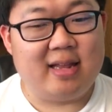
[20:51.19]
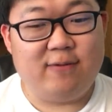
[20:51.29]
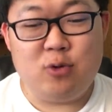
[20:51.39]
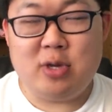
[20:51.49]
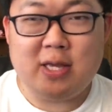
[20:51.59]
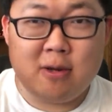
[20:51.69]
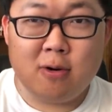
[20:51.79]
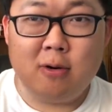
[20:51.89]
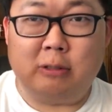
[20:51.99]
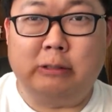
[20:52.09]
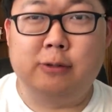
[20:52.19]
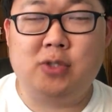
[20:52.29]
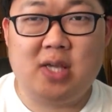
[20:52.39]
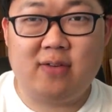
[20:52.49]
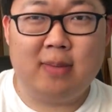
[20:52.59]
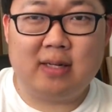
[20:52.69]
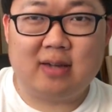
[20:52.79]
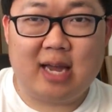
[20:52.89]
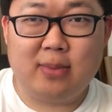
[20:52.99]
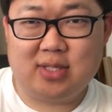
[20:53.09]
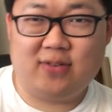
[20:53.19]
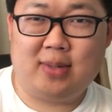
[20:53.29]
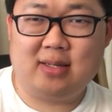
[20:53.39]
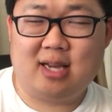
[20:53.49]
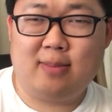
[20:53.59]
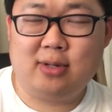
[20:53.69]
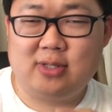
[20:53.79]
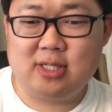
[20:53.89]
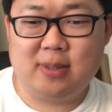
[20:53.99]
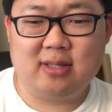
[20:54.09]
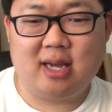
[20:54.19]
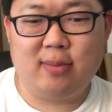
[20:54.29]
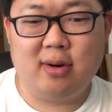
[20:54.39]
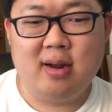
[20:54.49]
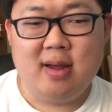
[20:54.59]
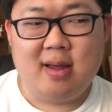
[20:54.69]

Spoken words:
If you hear, ooh, 7-minute timer, 7-minute timer, 6-minute timer,